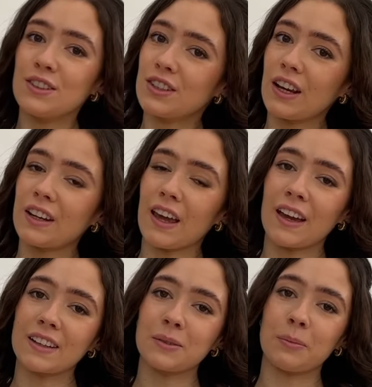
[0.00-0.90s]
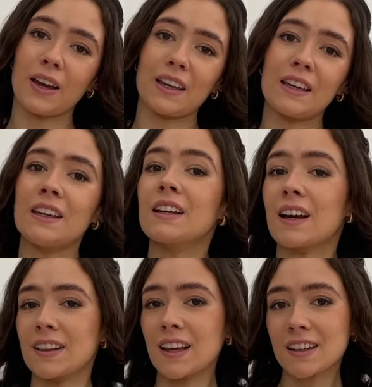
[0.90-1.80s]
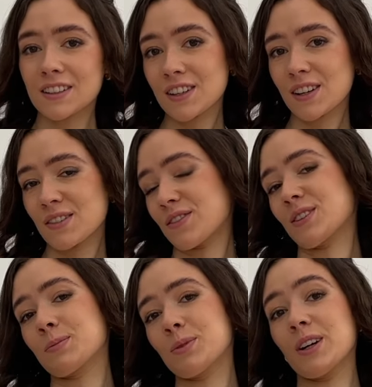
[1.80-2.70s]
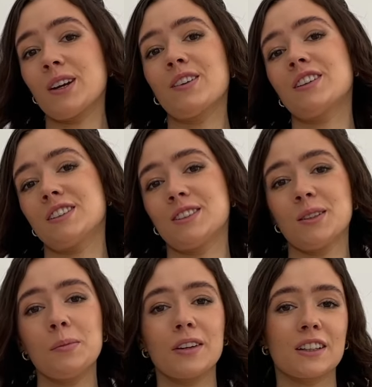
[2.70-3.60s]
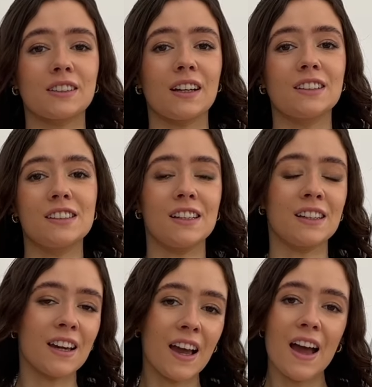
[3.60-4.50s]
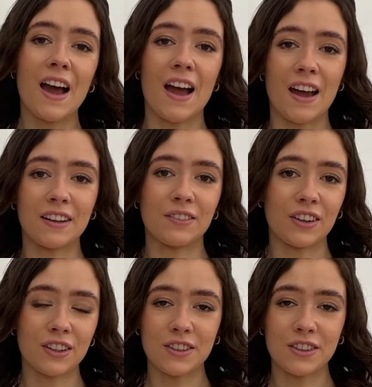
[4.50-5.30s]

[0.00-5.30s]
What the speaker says: SHEIN x Becki collection for spring, which is super exciting, and I'm going to